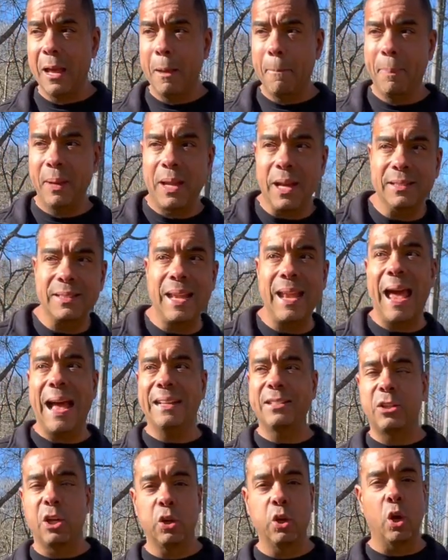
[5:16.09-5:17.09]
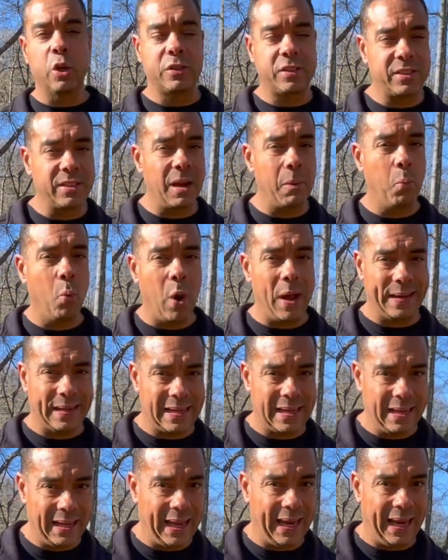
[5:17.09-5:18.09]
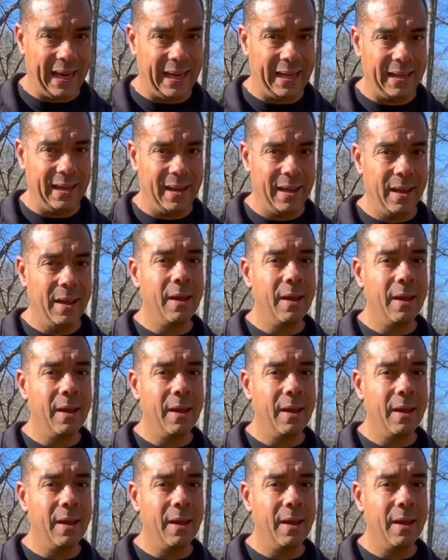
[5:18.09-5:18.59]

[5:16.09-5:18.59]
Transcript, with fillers: because it has to look somewhat clean